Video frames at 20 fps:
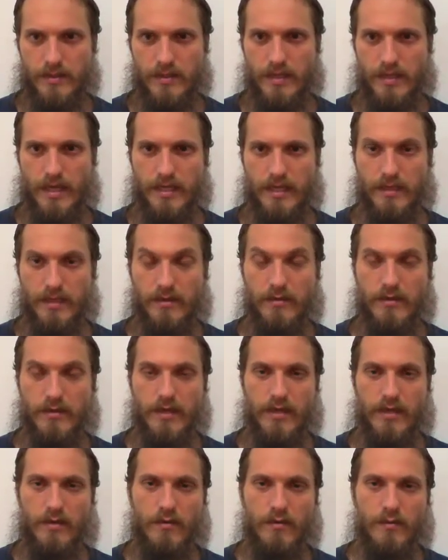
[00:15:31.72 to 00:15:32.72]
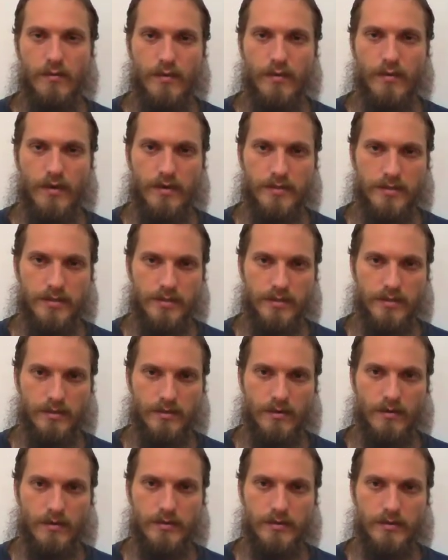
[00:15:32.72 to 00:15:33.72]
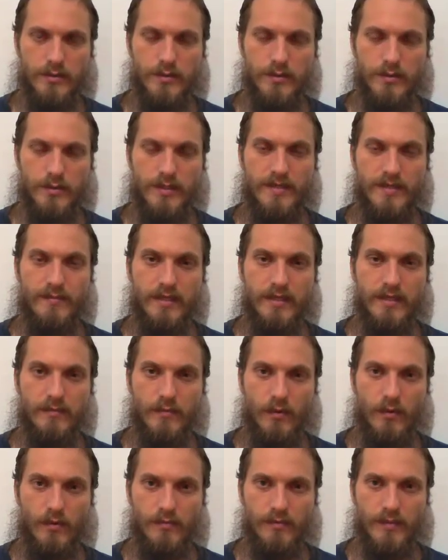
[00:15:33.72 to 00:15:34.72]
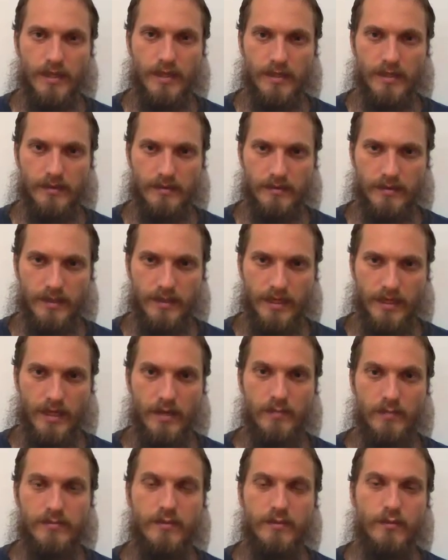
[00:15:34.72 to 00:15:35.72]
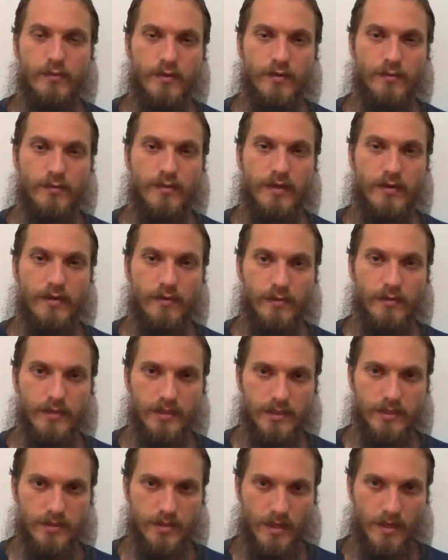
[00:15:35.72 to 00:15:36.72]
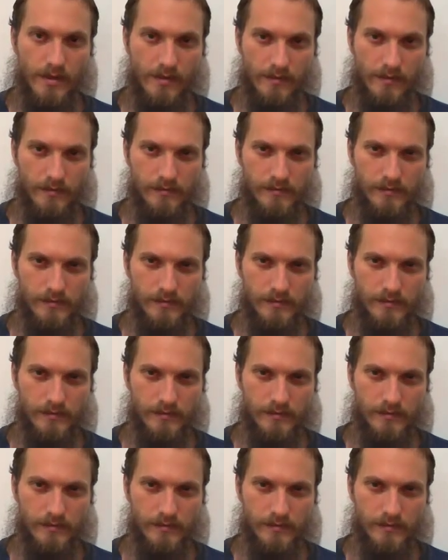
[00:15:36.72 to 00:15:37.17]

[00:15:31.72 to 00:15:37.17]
I can look at all the parts of the car and try to make them all better and help them work better with each other.